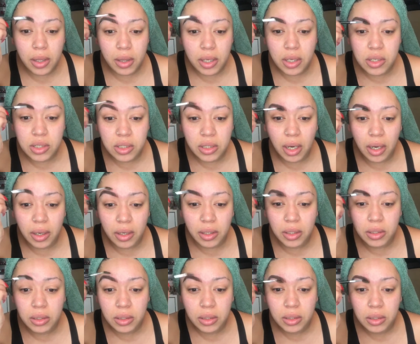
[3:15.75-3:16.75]
and then just kind
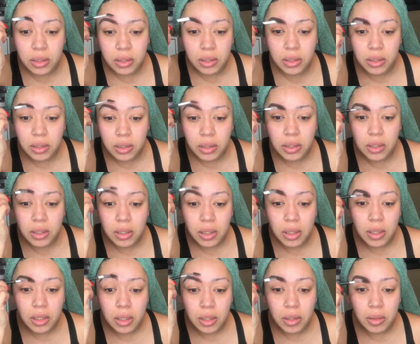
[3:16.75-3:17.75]
of
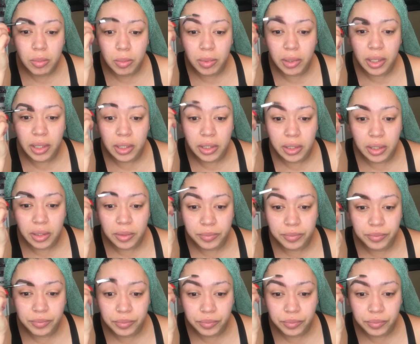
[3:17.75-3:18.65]
blend it.